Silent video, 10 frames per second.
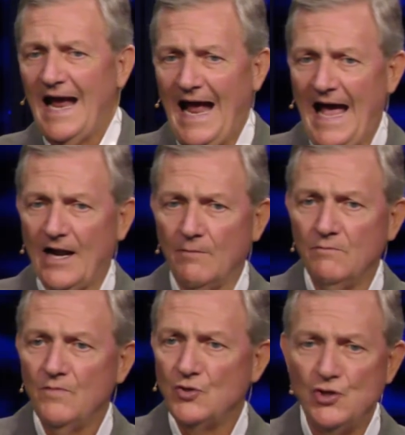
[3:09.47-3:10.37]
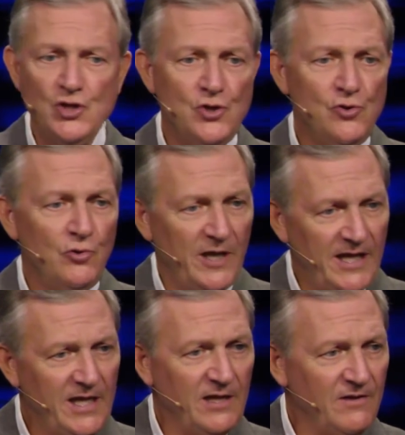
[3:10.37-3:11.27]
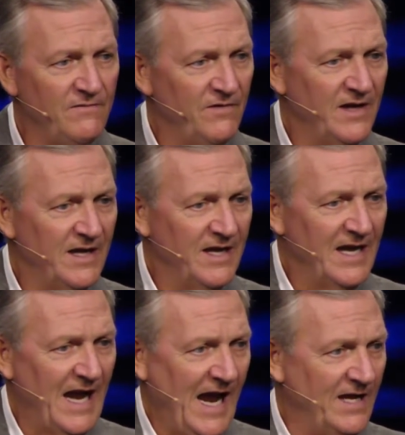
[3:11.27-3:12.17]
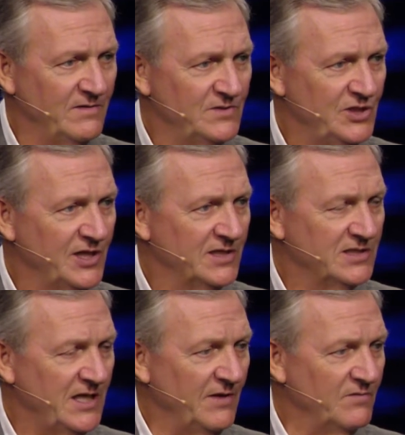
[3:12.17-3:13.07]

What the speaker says: Adam knew Eve and she conceived.